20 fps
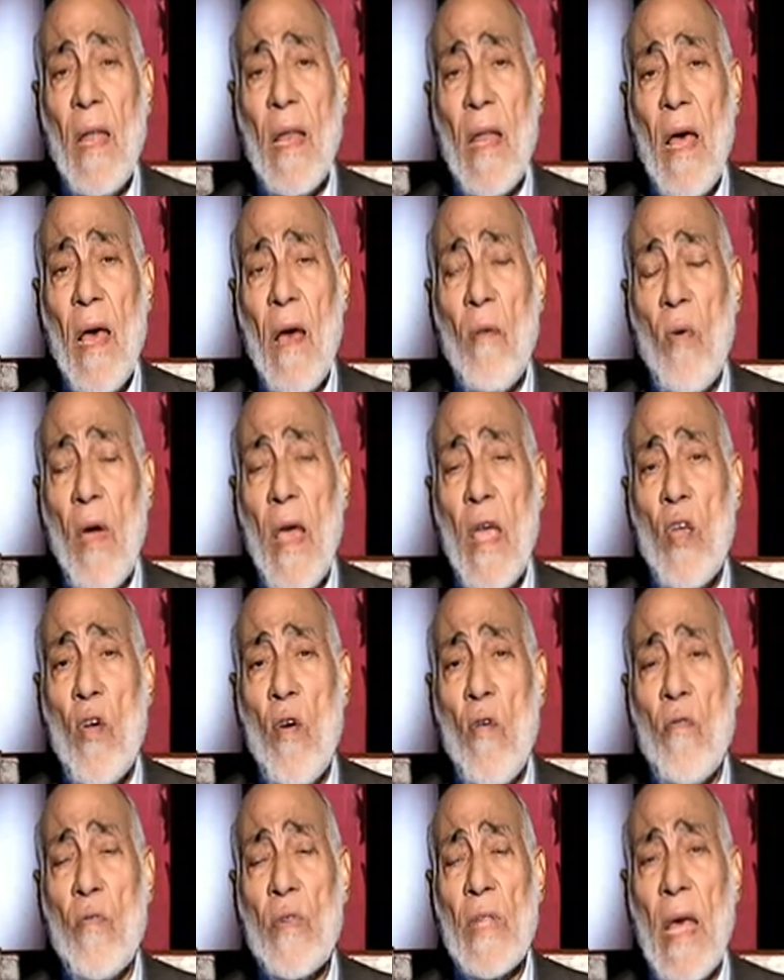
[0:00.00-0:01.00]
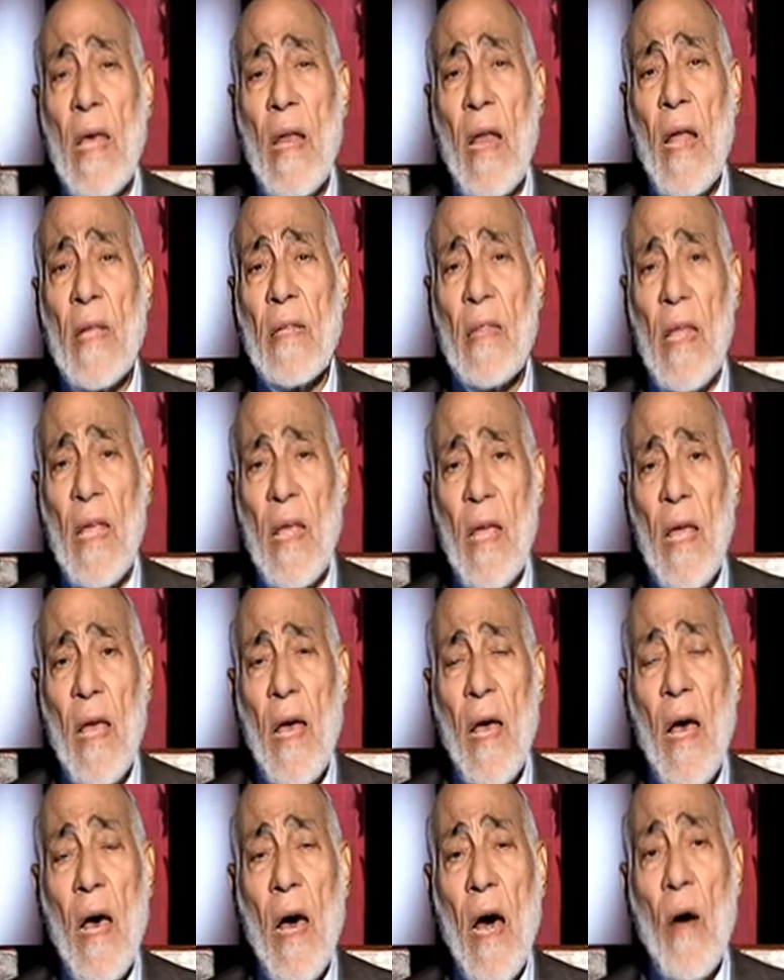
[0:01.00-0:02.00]
a way of directing
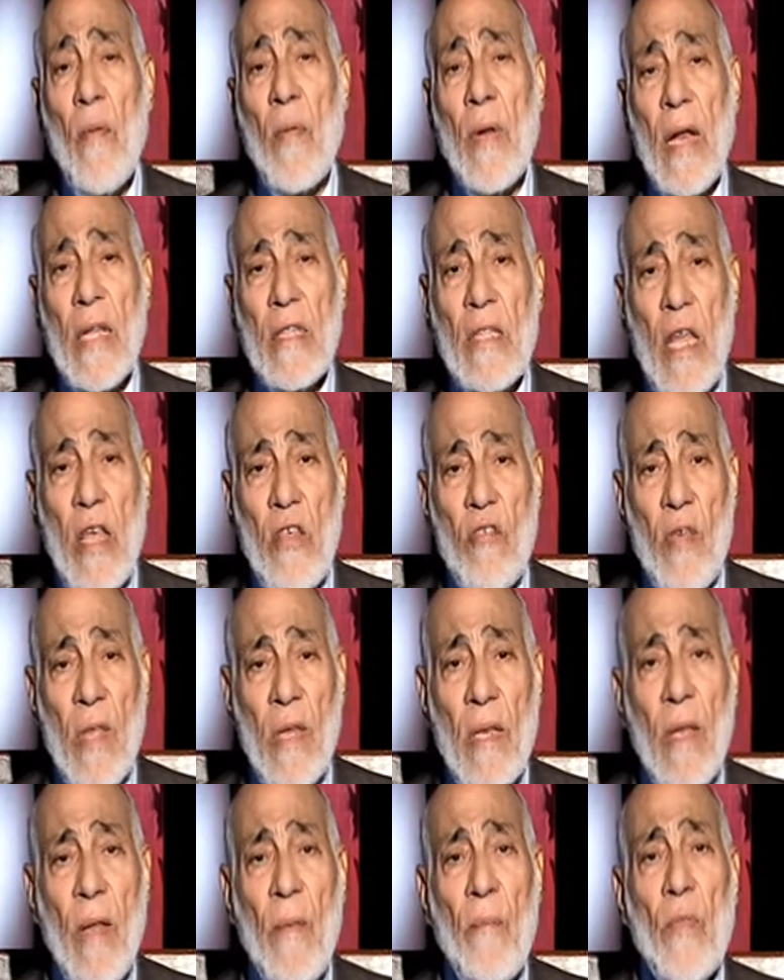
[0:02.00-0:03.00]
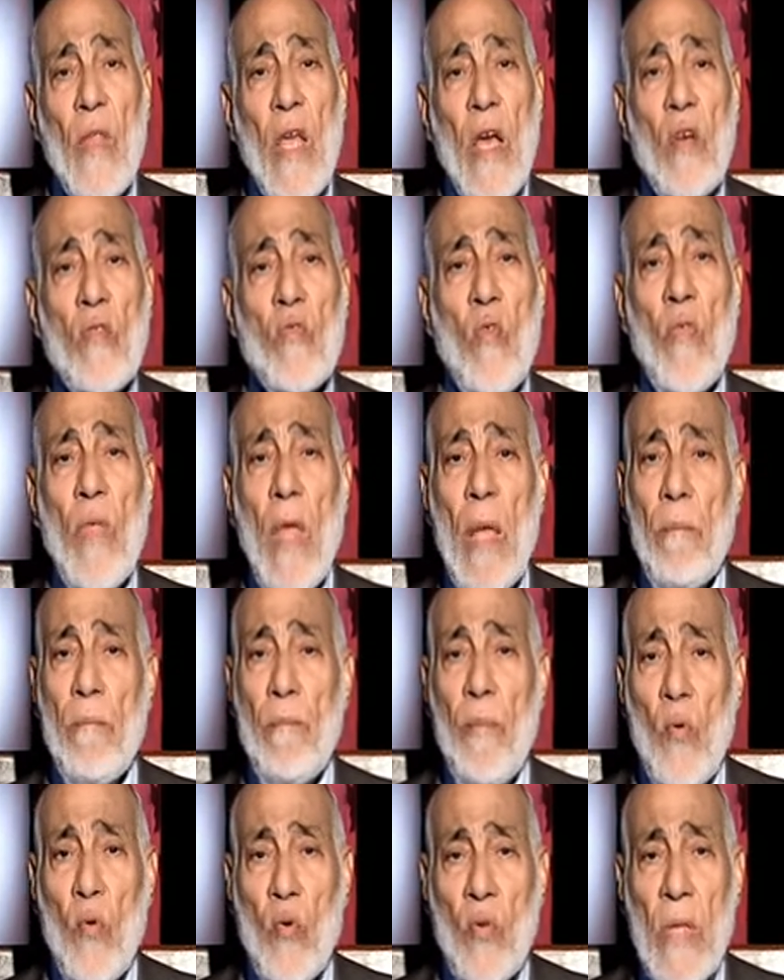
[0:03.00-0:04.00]
our attention to the
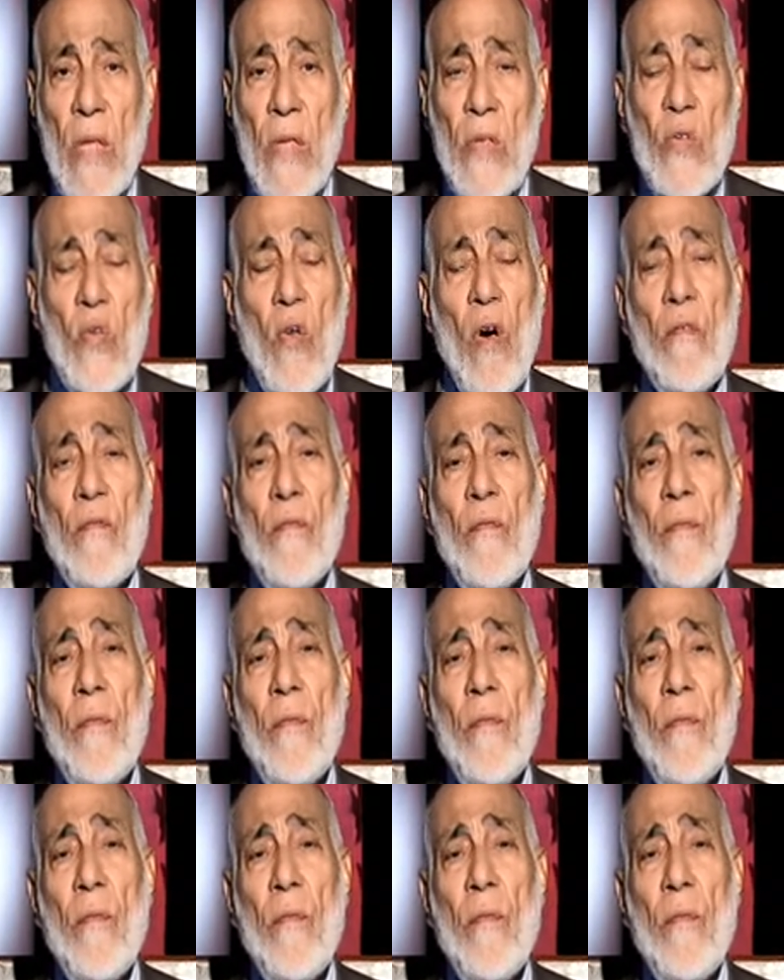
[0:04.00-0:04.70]
importance of